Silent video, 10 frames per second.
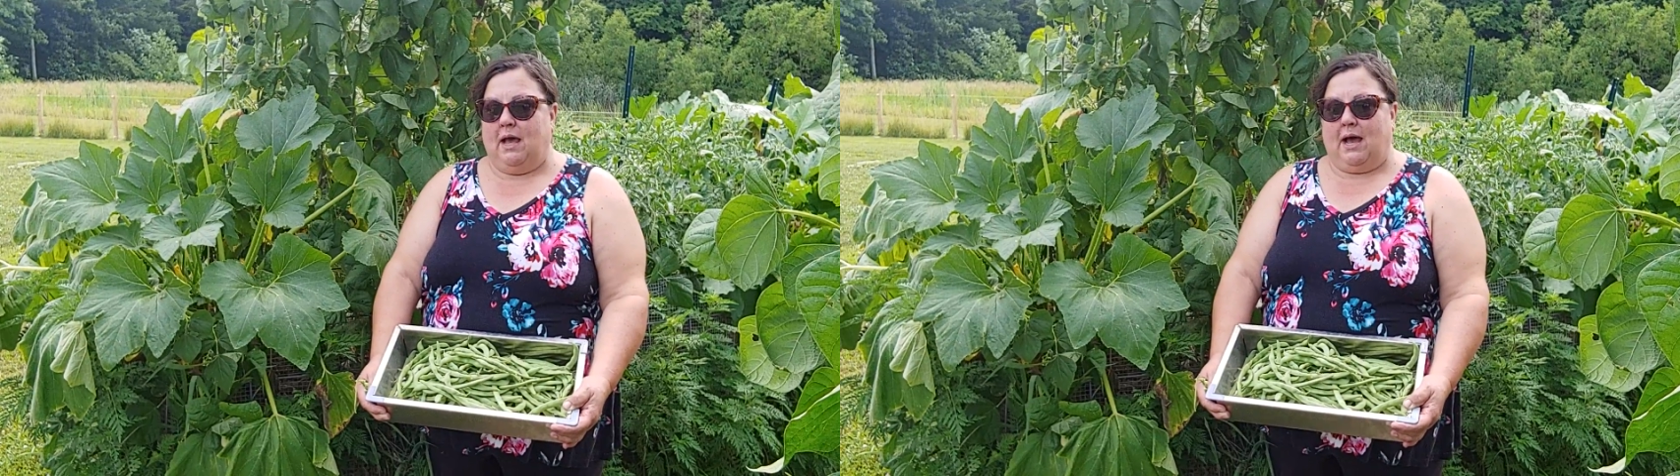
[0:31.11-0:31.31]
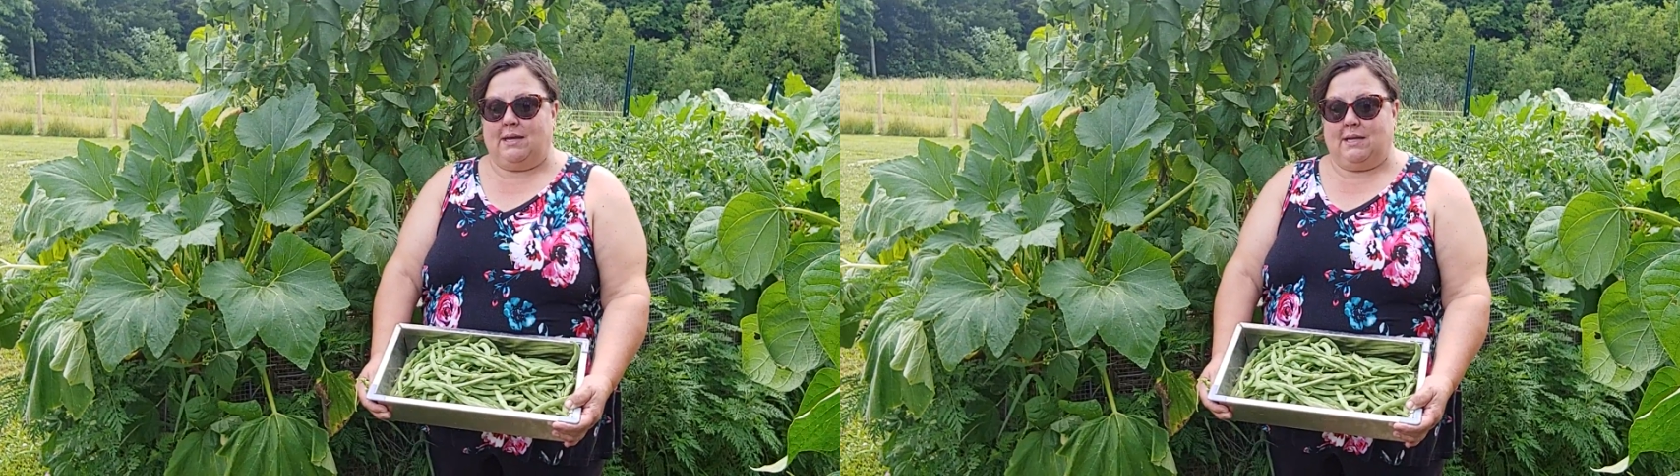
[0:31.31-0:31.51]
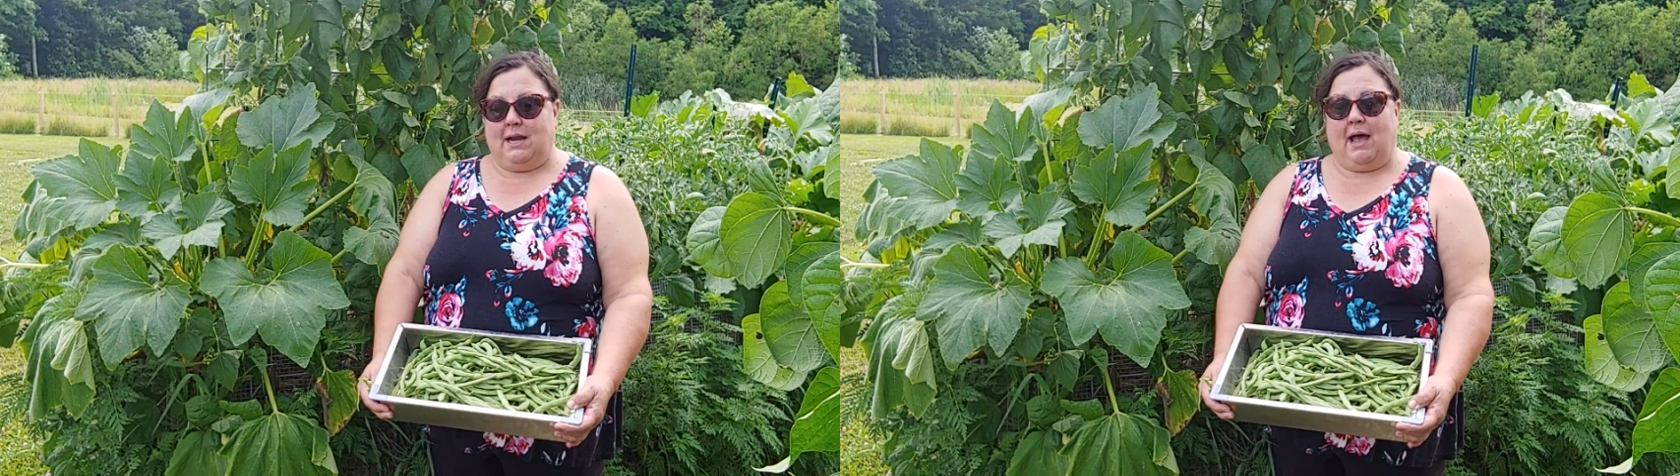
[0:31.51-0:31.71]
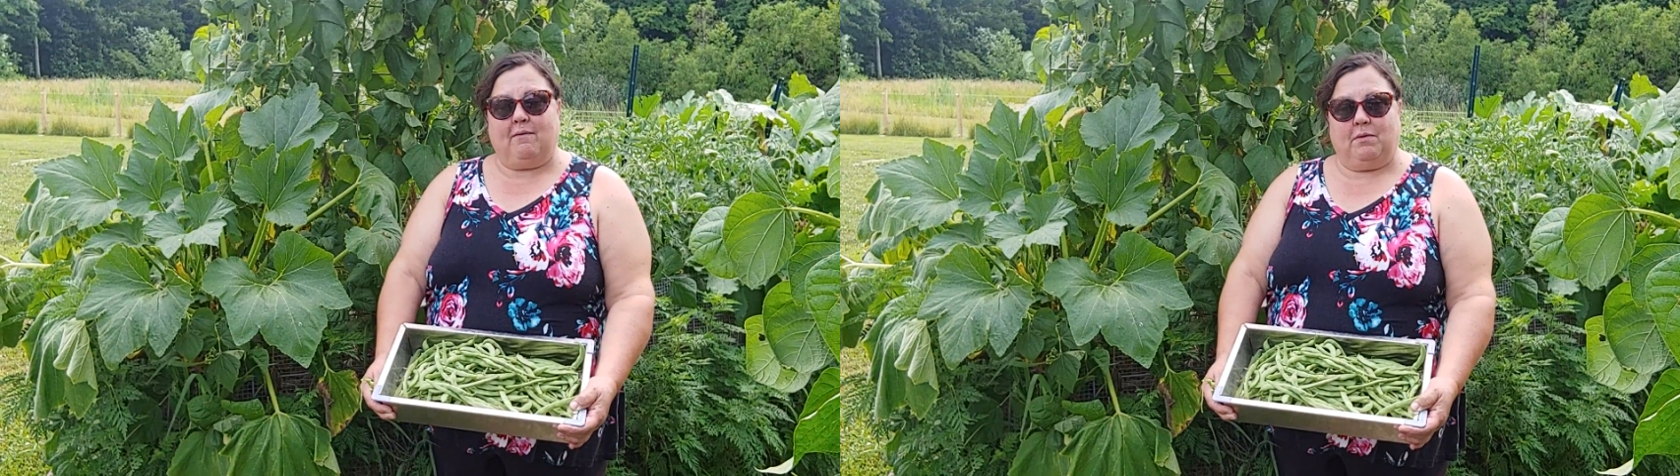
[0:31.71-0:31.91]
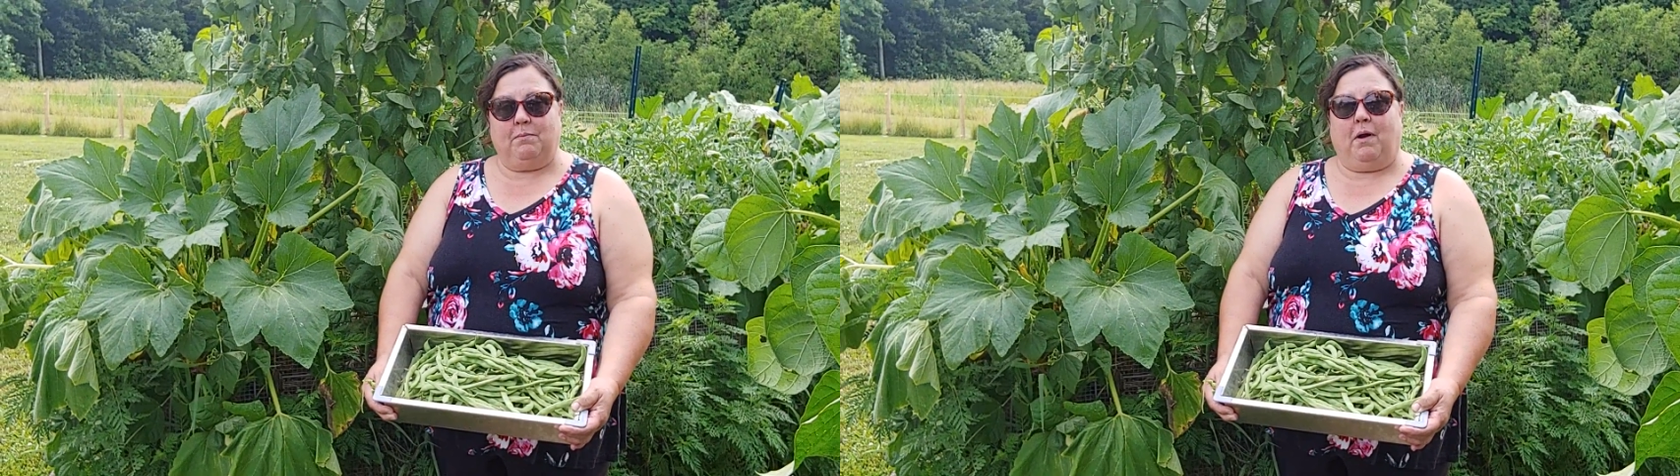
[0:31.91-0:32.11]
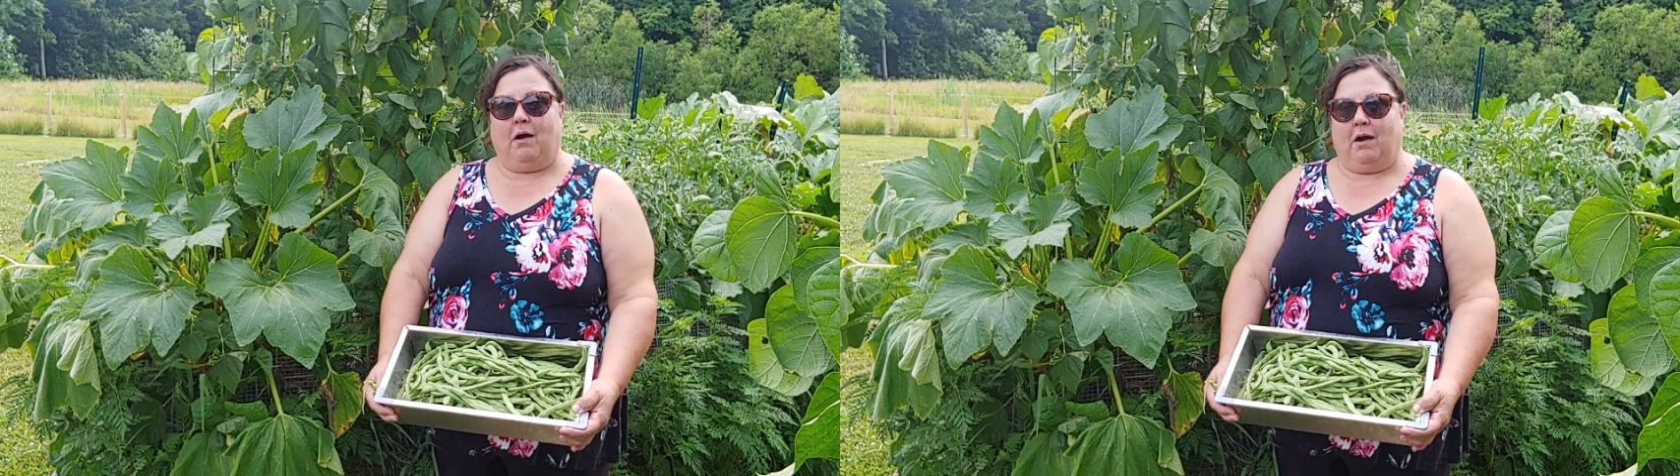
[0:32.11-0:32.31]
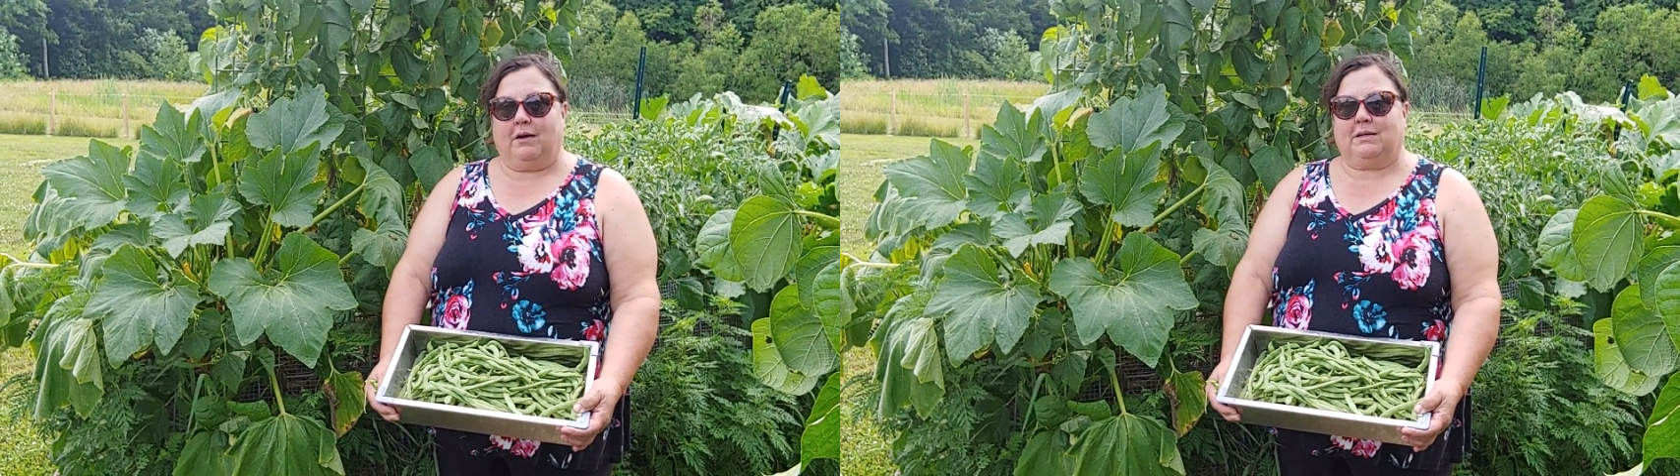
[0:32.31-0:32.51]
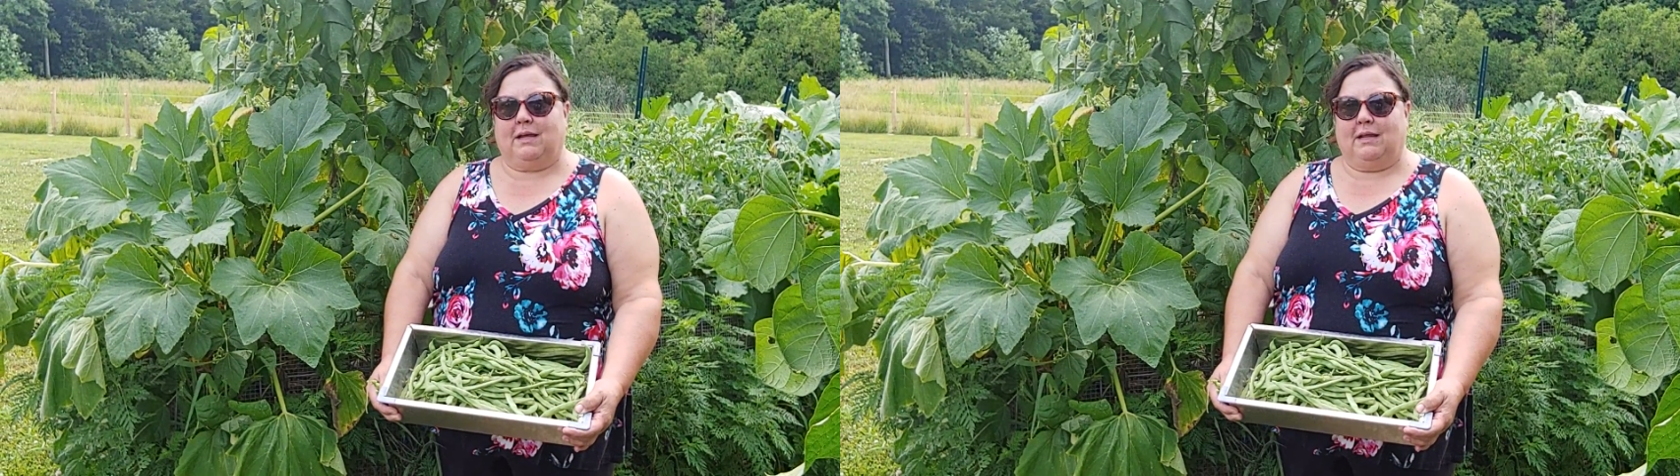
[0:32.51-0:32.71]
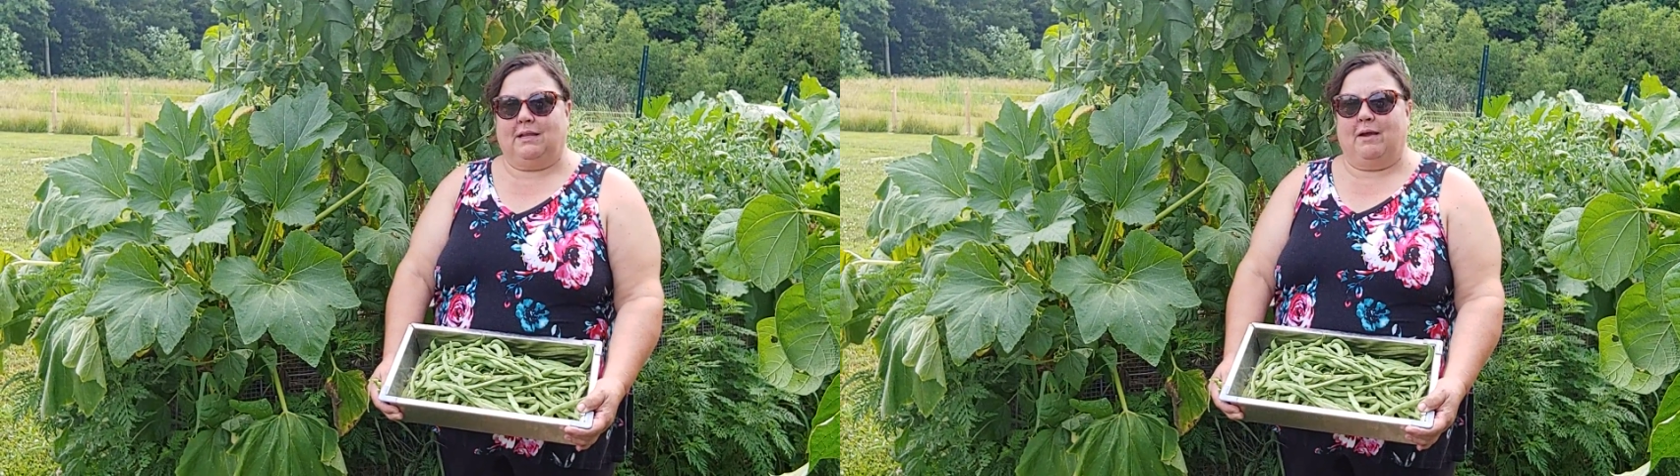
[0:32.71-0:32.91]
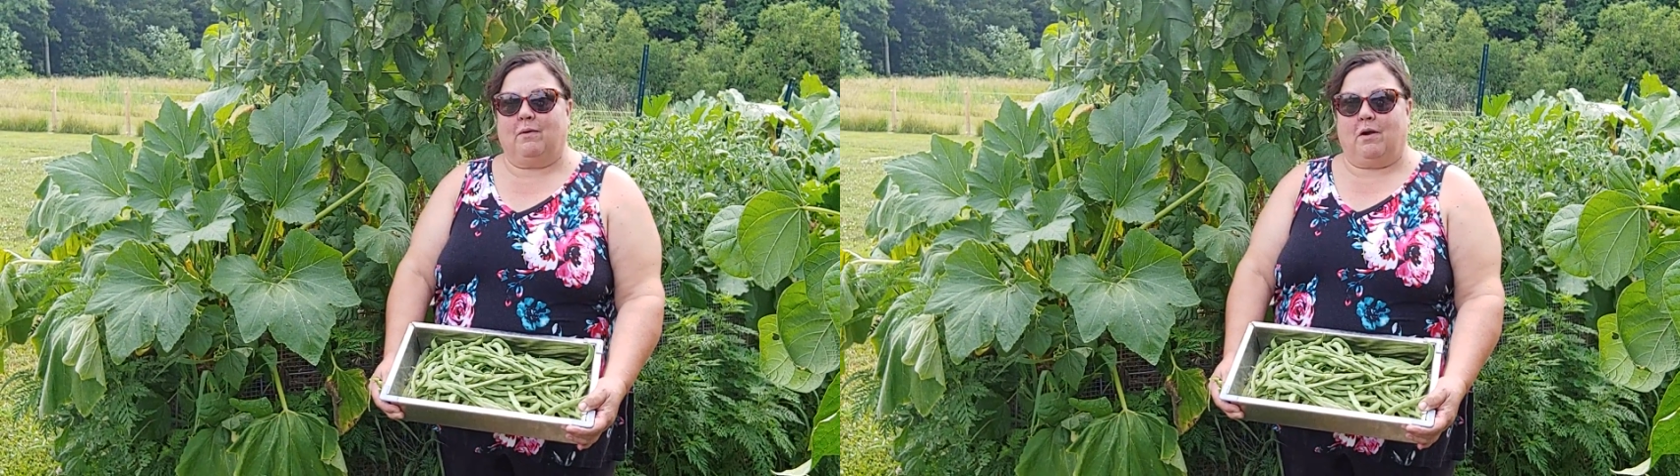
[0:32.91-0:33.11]
I did have it marked and
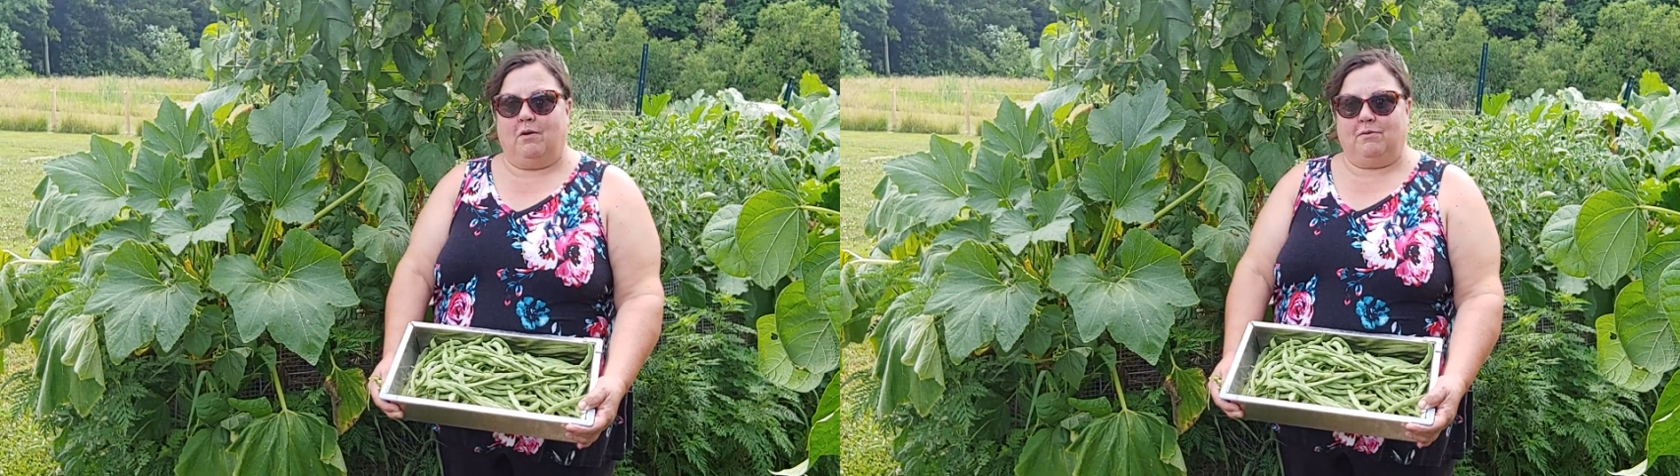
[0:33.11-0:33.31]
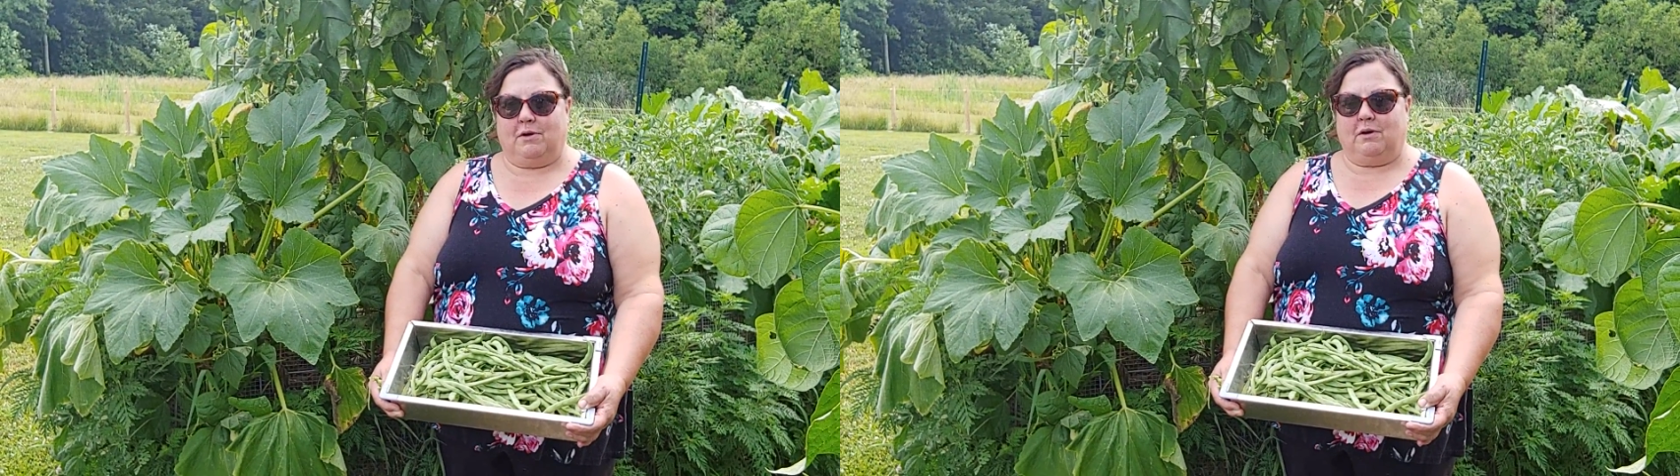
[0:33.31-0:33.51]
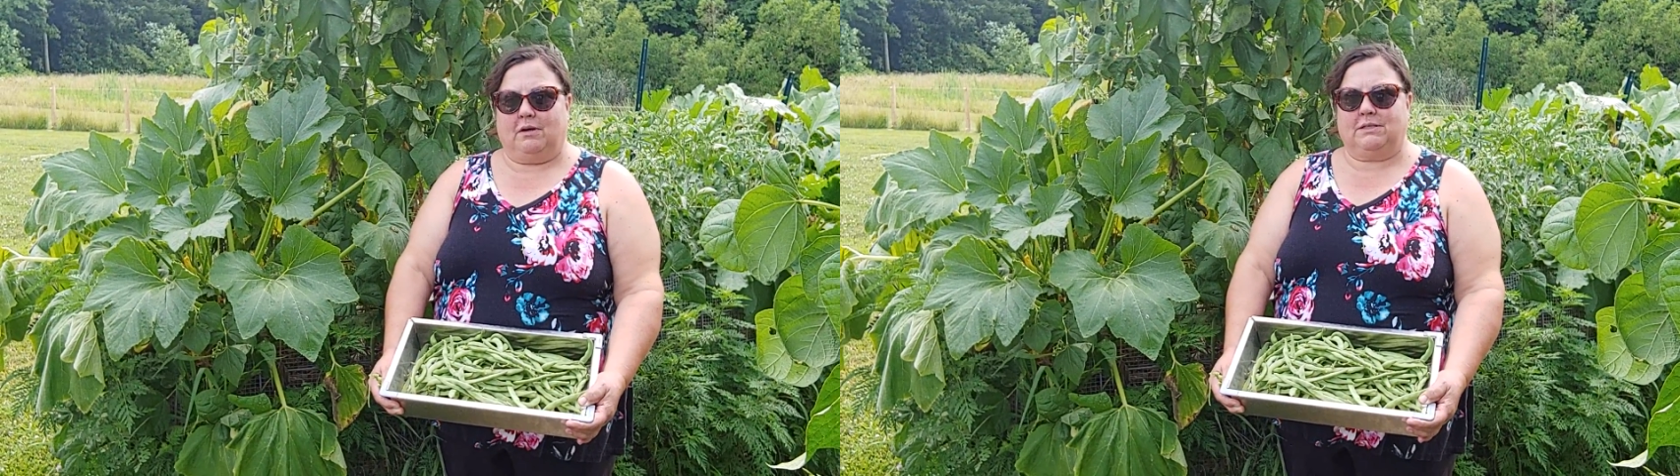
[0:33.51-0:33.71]
they were over